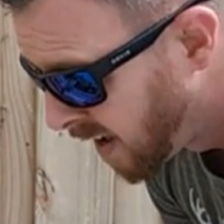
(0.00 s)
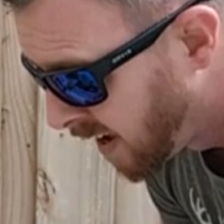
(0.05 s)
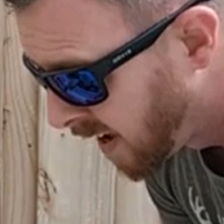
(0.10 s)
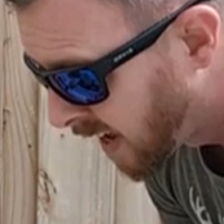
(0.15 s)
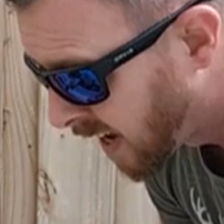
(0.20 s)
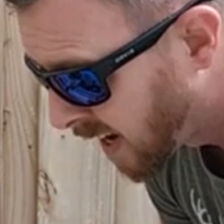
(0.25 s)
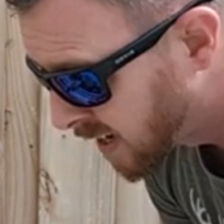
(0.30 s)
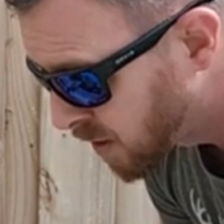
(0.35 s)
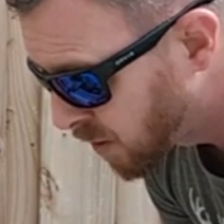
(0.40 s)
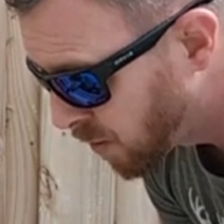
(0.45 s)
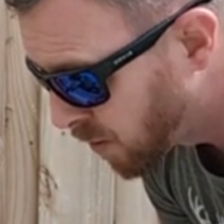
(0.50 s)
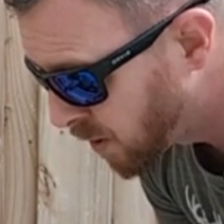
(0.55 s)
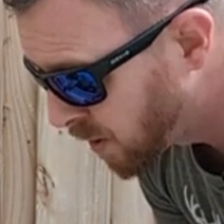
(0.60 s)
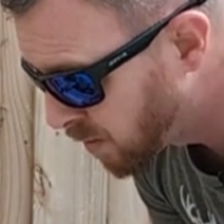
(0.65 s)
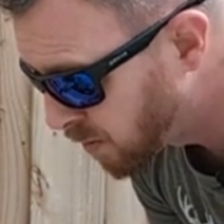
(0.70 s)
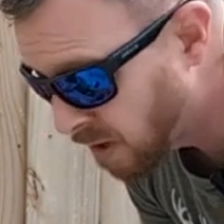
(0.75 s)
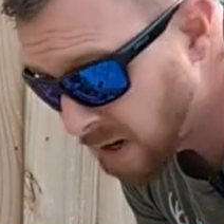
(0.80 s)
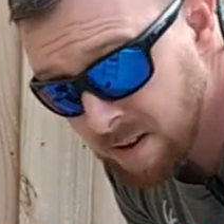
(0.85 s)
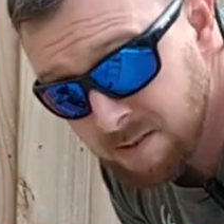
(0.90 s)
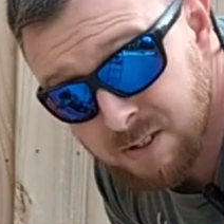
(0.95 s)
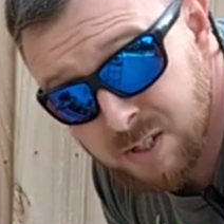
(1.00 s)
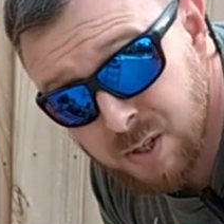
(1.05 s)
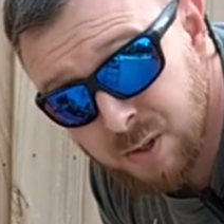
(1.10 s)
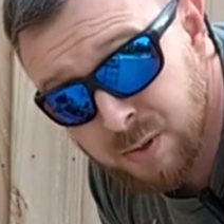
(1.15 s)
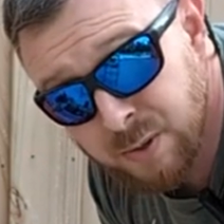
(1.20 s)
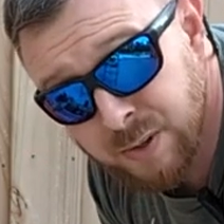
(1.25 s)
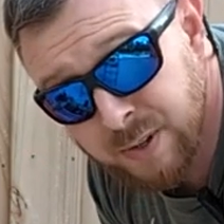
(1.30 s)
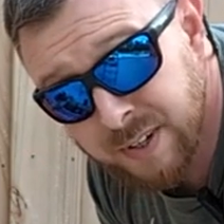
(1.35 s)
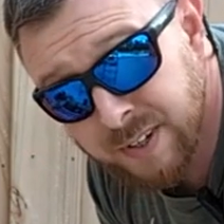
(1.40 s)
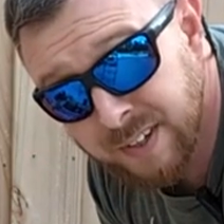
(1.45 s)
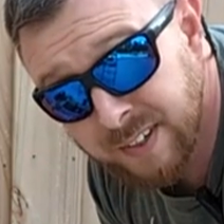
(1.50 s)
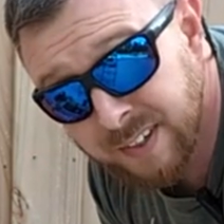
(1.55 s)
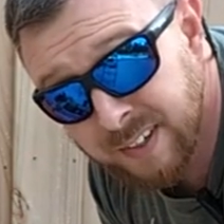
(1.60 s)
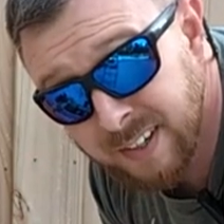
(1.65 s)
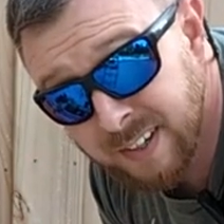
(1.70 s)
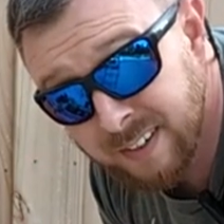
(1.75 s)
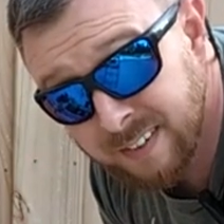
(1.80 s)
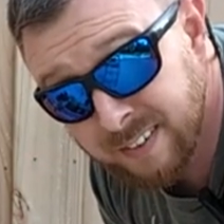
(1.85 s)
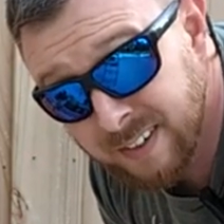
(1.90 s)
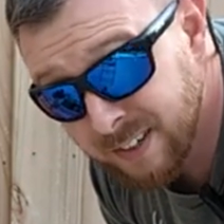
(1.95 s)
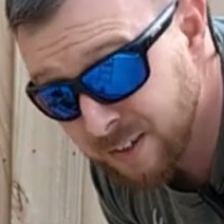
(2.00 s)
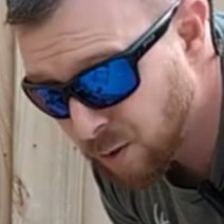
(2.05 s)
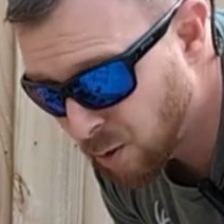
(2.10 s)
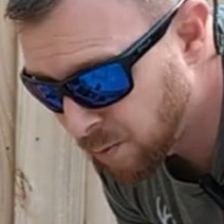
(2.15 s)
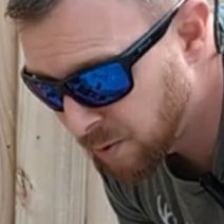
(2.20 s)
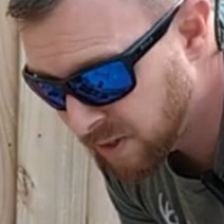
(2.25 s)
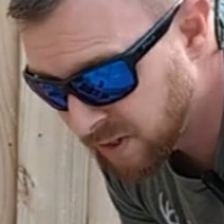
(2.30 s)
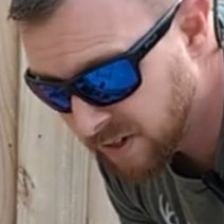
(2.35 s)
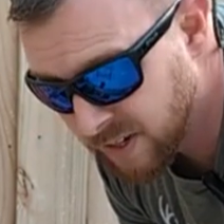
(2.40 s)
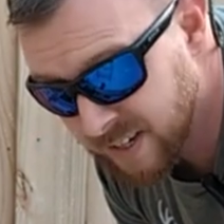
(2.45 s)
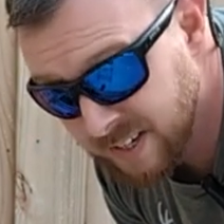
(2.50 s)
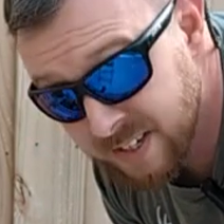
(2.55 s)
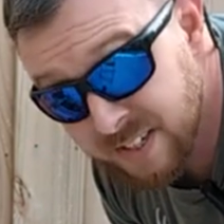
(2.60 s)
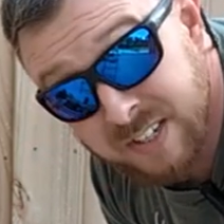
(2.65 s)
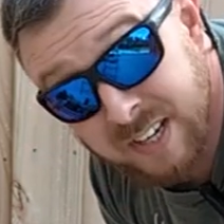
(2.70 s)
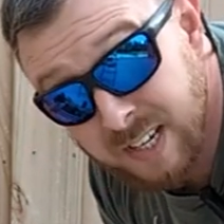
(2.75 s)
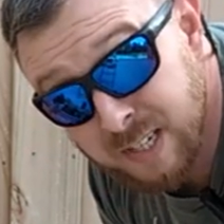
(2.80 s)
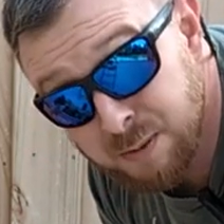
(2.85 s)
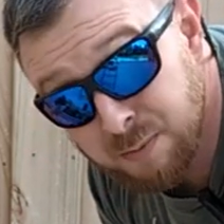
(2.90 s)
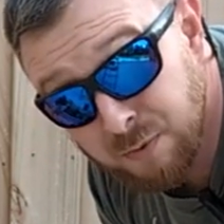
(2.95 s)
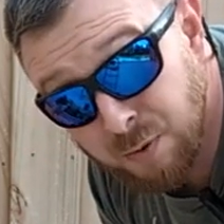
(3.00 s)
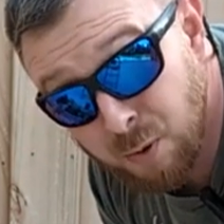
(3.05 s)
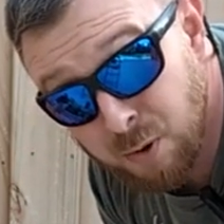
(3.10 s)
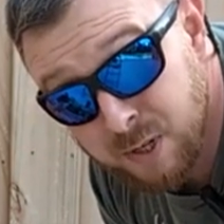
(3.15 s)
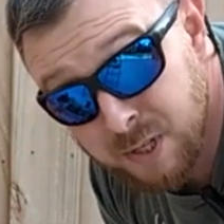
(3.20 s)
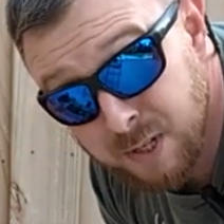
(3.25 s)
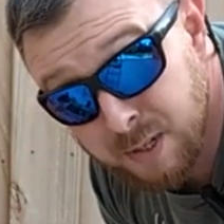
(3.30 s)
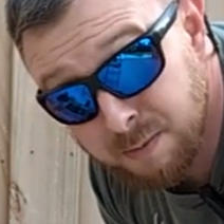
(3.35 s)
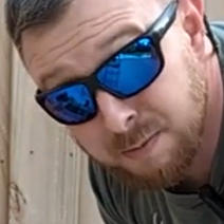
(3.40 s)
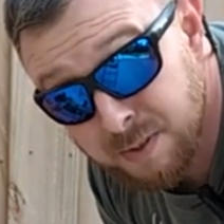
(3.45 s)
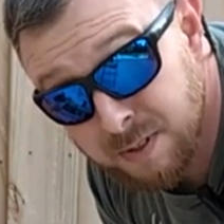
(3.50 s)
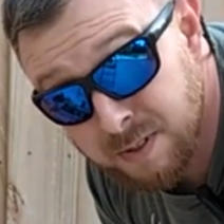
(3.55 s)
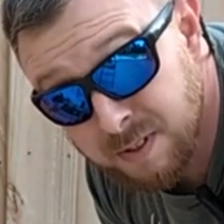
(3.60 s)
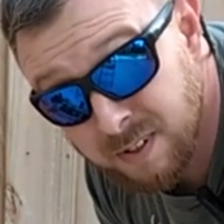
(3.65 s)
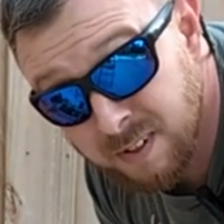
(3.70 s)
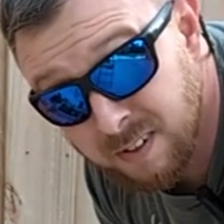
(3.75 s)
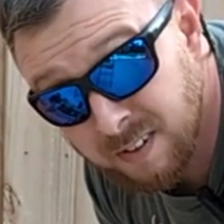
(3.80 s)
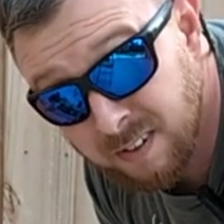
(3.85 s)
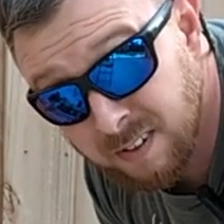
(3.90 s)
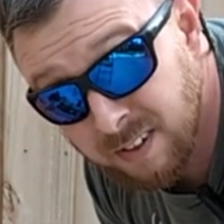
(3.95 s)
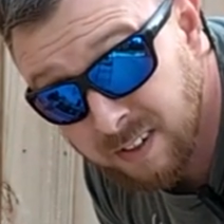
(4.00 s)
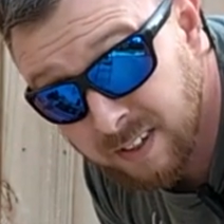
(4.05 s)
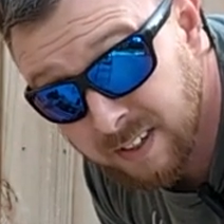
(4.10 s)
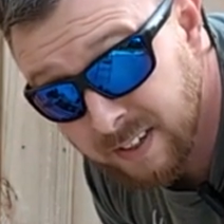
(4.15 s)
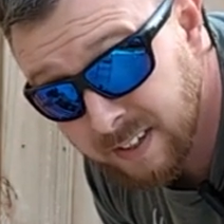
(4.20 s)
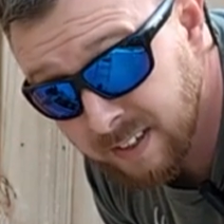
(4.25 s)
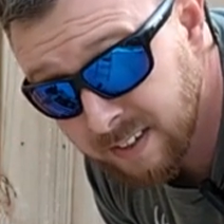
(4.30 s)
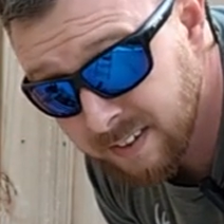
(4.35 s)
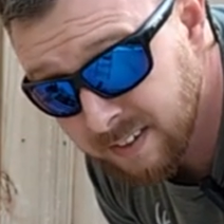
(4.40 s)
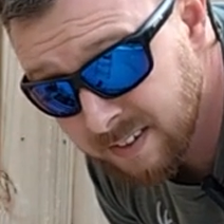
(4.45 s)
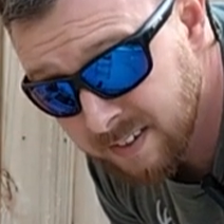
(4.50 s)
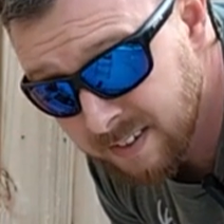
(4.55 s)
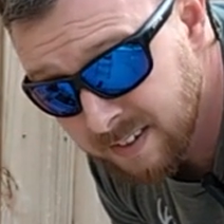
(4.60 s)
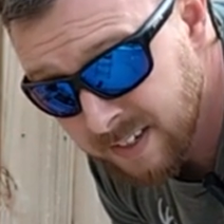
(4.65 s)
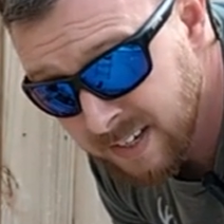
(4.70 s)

And I told him what I was doing, and he told me to go ahead and just take some 4-steps and